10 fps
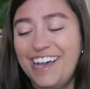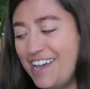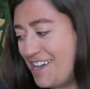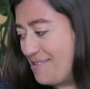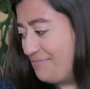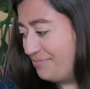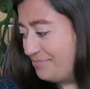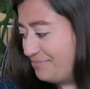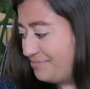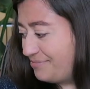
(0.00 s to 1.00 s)
um,
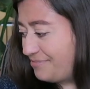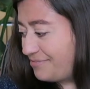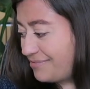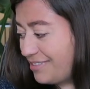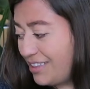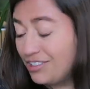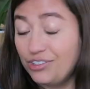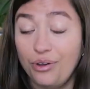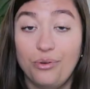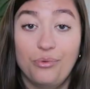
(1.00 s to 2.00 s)

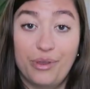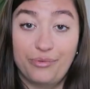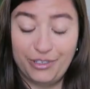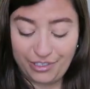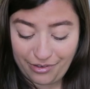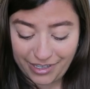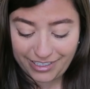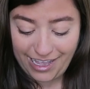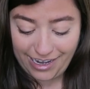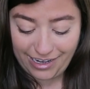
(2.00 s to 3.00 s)
so we were so
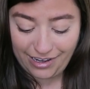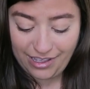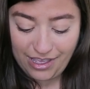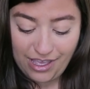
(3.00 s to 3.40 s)
excited.